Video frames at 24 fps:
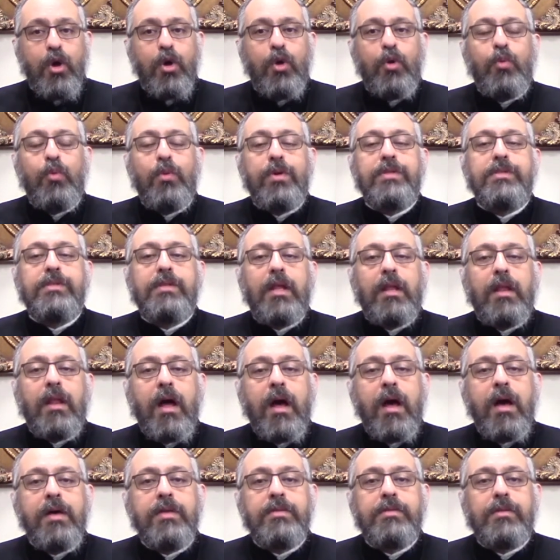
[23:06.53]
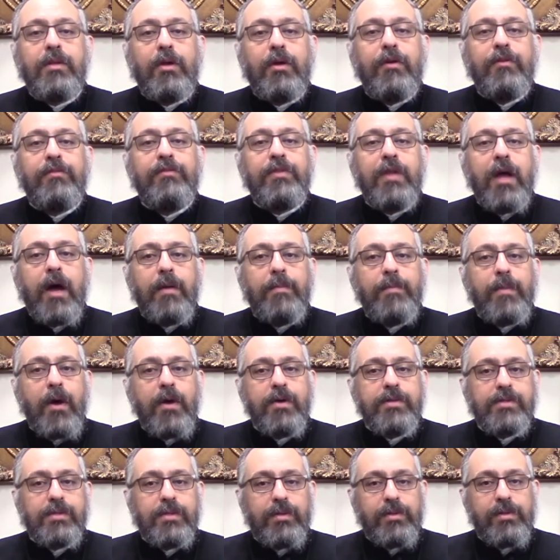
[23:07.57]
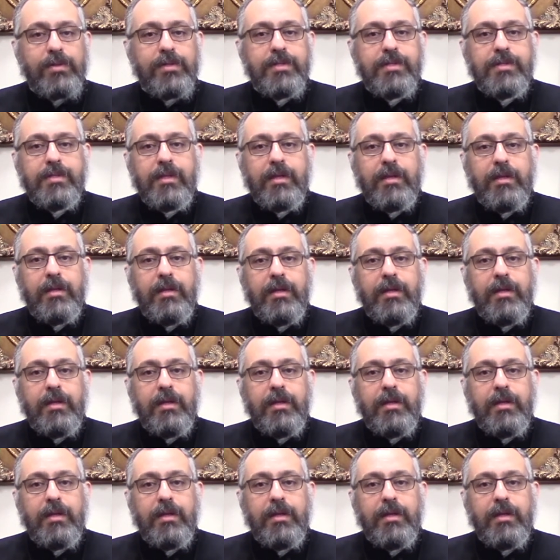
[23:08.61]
was the last of the apostles,